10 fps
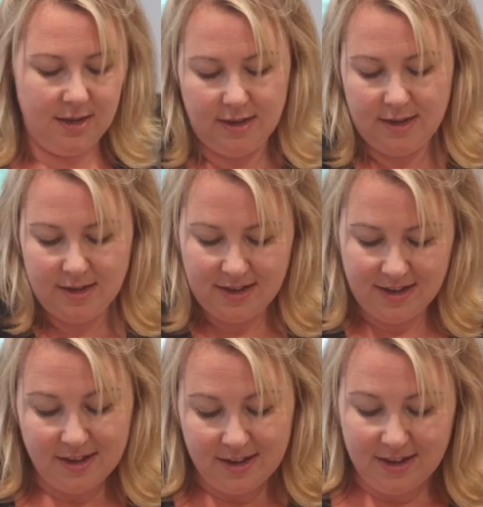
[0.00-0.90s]

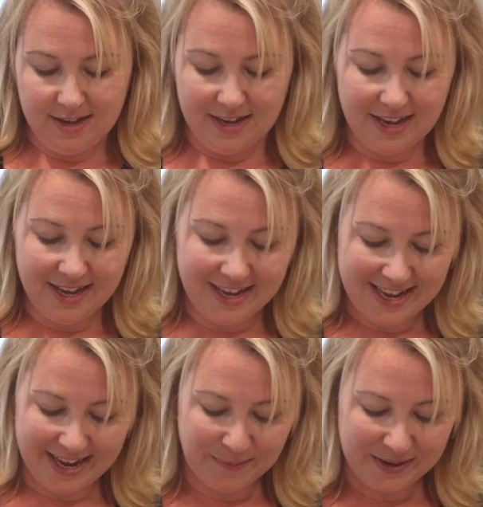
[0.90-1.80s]

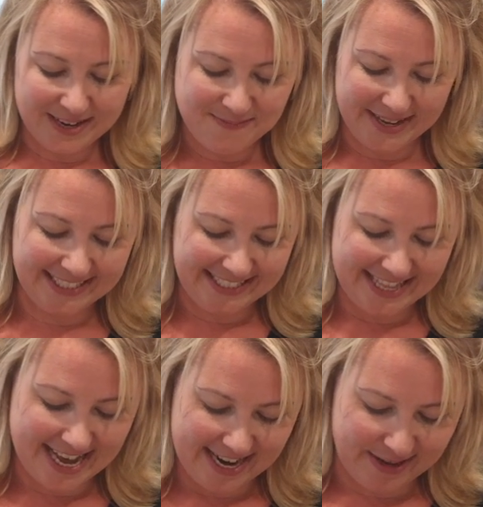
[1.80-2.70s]
And we're going to mix
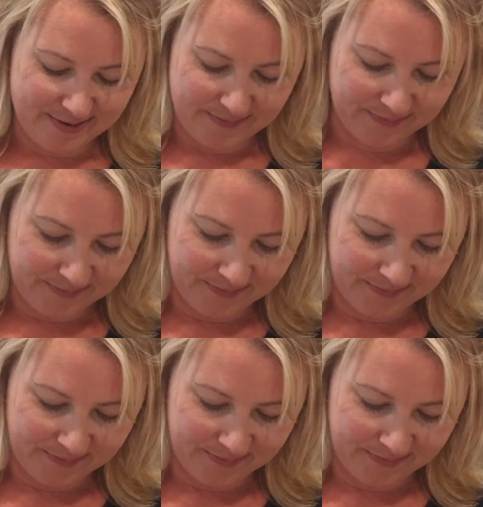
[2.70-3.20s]
that up.